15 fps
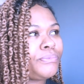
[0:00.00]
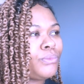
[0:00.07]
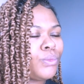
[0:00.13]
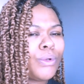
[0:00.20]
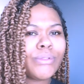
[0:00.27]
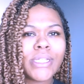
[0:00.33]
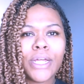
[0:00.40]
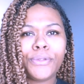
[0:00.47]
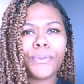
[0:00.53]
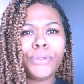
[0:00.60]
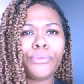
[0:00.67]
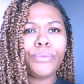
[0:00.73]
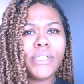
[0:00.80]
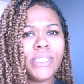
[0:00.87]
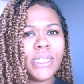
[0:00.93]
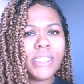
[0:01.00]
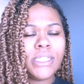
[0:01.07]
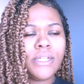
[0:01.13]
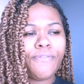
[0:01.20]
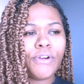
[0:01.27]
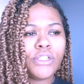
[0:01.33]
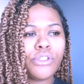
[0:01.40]
what was the other one?
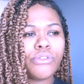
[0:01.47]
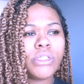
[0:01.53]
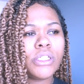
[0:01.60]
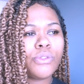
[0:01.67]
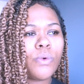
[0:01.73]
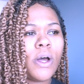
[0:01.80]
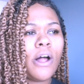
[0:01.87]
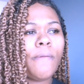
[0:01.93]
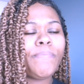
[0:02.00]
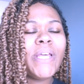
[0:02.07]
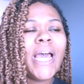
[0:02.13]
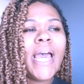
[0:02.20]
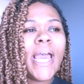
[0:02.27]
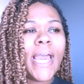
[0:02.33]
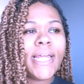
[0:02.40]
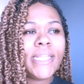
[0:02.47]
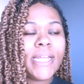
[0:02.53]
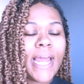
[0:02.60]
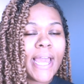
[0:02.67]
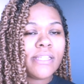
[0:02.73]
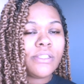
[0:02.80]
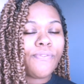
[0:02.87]
360 frontals as well. And then
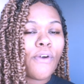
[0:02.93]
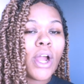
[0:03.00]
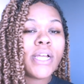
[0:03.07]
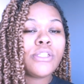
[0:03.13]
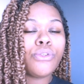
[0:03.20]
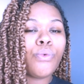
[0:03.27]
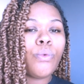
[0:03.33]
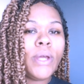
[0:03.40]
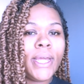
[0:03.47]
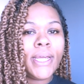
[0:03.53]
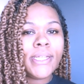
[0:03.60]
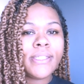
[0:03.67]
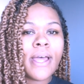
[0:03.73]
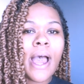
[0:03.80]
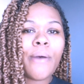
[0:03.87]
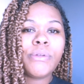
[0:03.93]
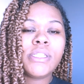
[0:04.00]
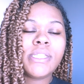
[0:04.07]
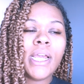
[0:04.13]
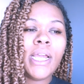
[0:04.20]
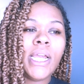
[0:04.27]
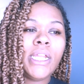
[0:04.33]
as far as wigs, I would
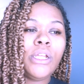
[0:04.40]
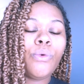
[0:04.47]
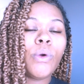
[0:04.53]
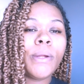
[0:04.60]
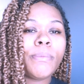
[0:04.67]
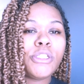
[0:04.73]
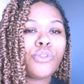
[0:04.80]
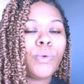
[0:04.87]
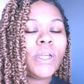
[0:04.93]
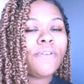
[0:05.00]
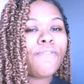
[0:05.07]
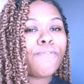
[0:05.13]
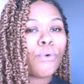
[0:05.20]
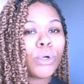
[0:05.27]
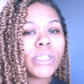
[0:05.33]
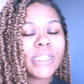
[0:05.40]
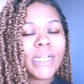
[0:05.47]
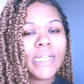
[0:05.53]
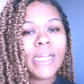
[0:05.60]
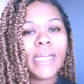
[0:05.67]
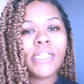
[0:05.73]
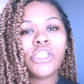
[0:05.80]
say anywhere between
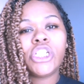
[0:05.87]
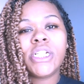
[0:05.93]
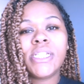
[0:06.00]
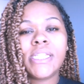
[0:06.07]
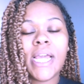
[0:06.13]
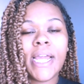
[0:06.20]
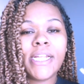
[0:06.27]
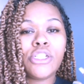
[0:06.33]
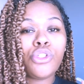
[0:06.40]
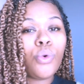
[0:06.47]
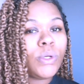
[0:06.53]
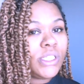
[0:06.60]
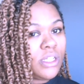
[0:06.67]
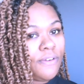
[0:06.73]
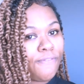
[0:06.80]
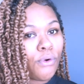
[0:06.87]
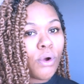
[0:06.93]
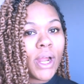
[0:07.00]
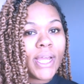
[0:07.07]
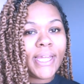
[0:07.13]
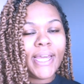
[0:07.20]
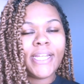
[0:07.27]
14 inches and
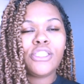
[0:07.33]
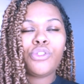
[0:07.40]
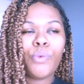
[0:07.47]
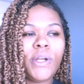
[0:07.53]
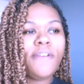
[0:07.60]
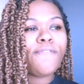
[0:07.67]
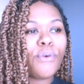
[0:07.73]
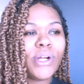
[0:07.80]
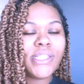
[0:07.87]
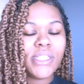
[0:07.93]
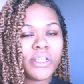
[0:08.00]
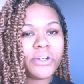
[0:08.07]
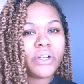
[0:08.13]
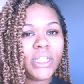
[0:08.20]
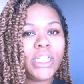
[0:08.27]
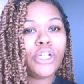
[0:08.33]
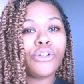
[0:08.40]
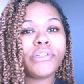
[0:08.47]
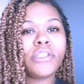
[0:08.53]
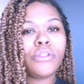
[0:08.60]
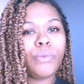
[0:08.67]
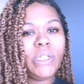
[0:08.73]
24. Again, 24 is literally your
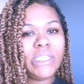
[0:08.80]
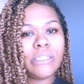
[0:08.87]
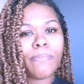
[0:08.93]
sweet